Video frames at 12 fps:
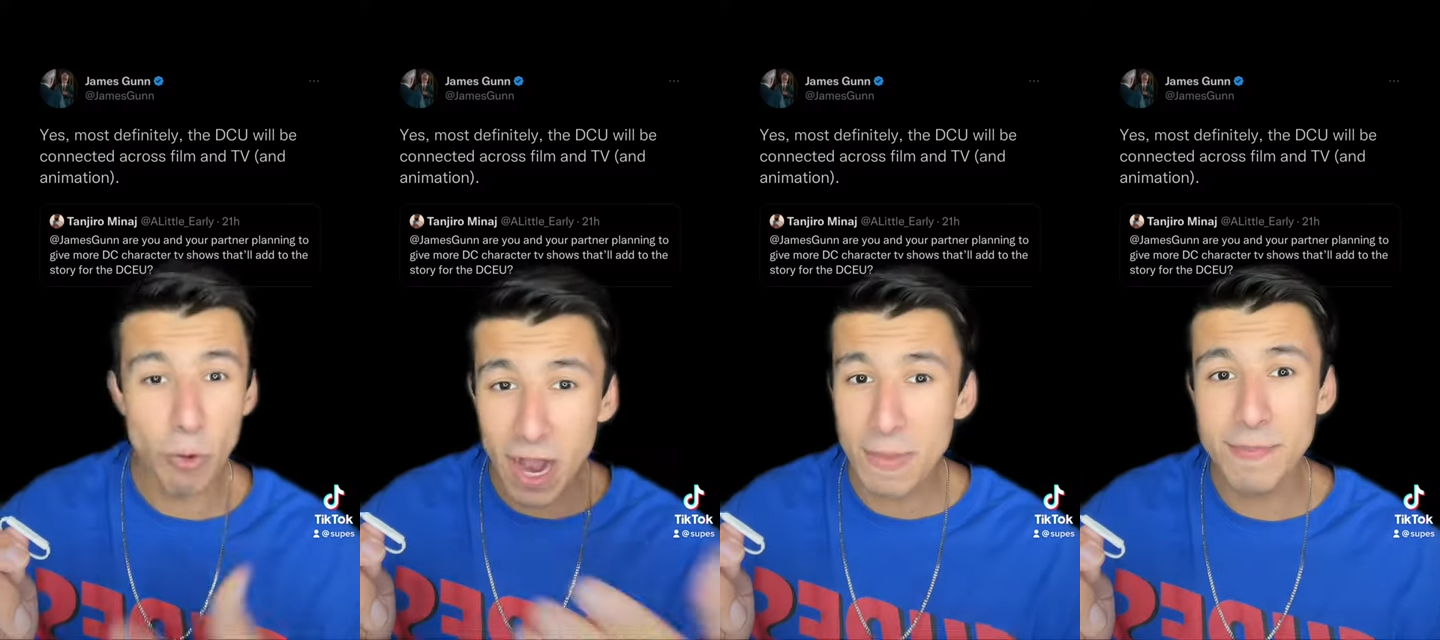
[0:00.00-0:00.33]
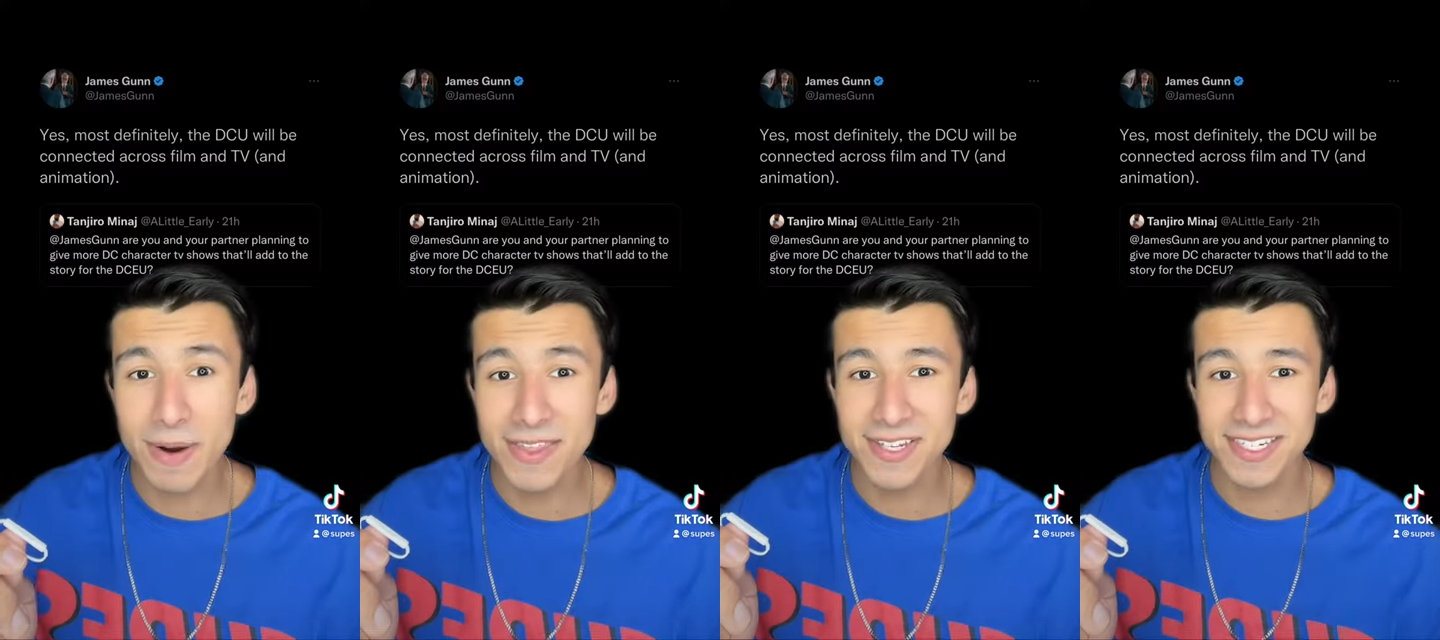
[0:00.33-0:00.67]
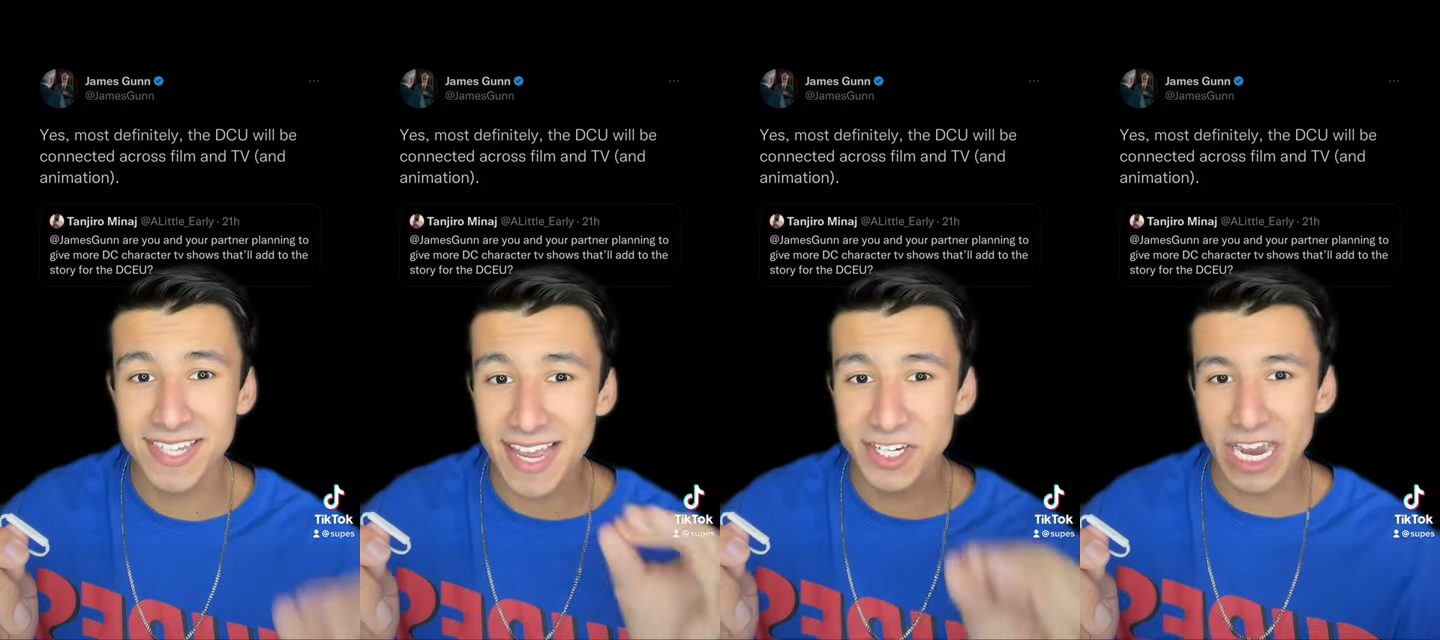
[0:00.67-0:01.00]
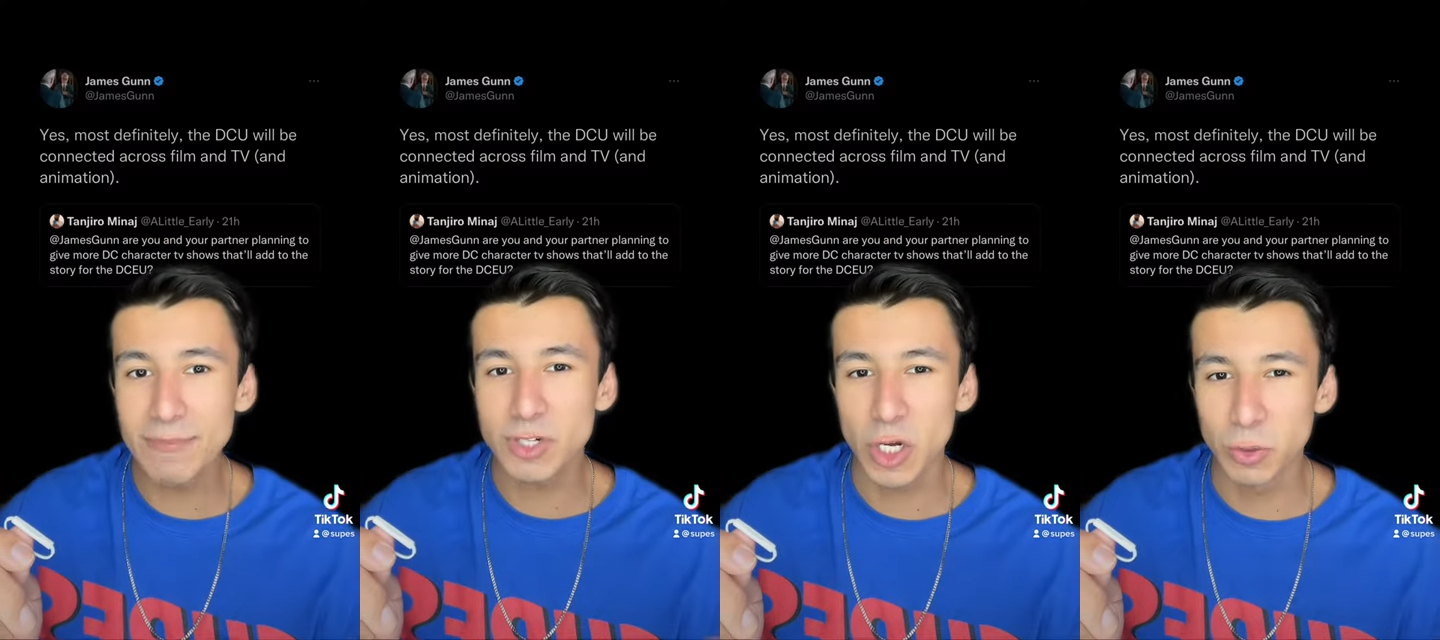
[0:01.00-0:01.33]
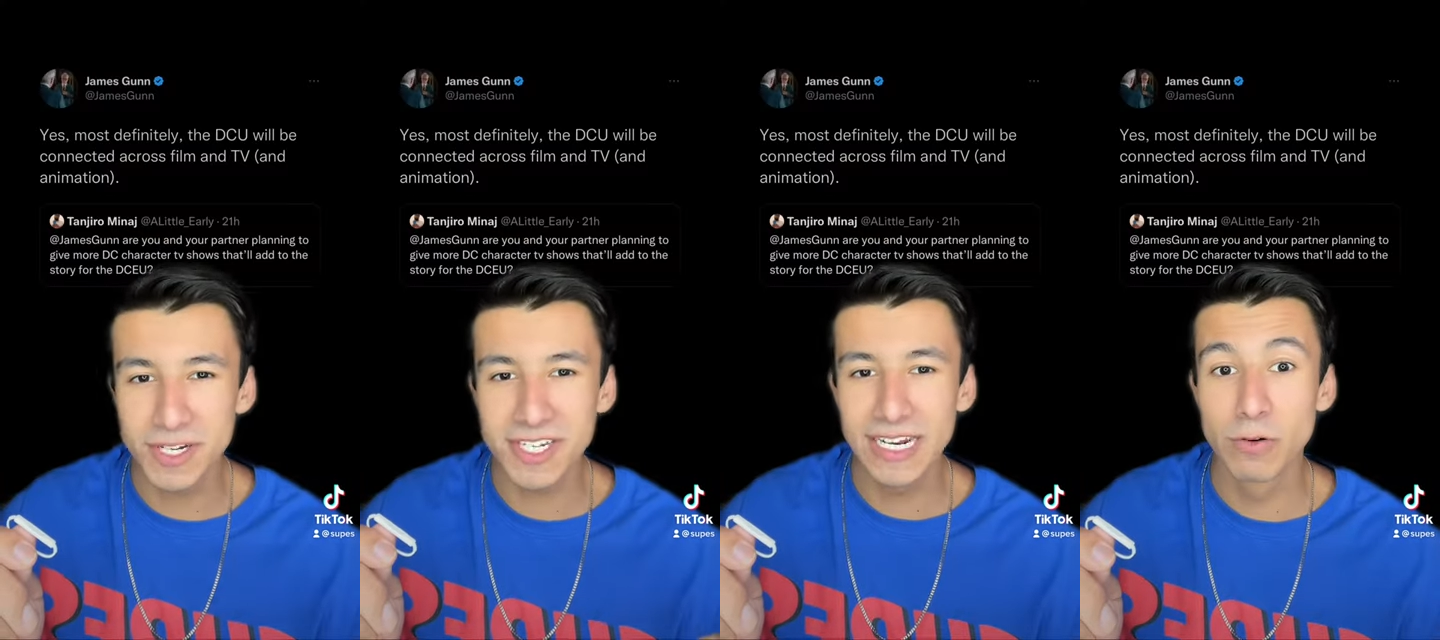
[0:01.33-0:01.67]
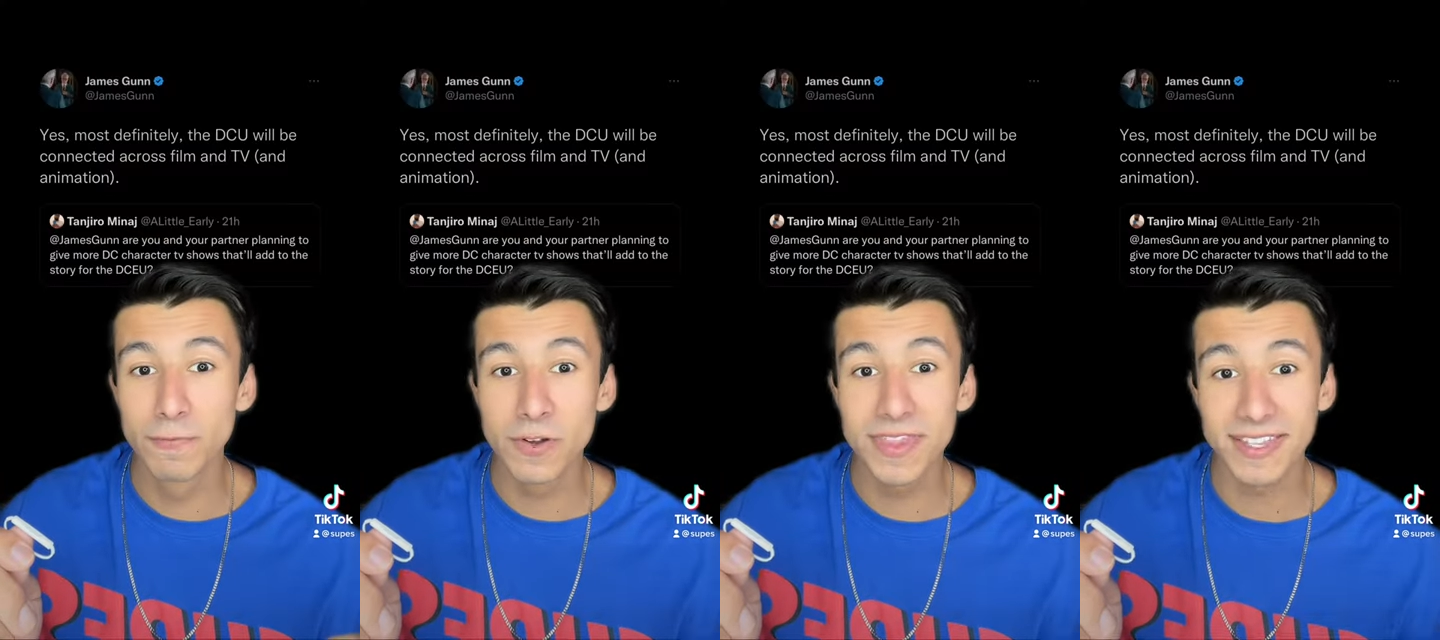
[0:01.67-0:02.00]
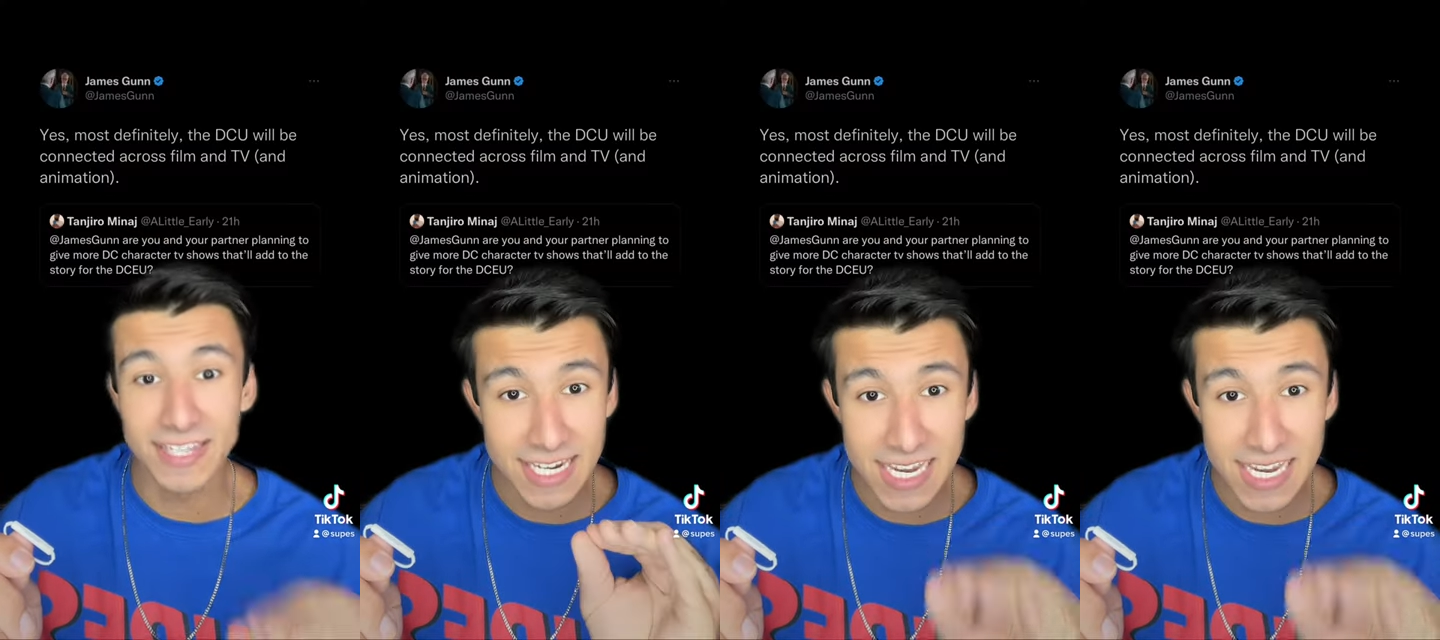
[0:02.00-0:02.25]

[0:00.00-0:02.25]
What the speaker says: what I mean by this is that James Gunn recently revealed that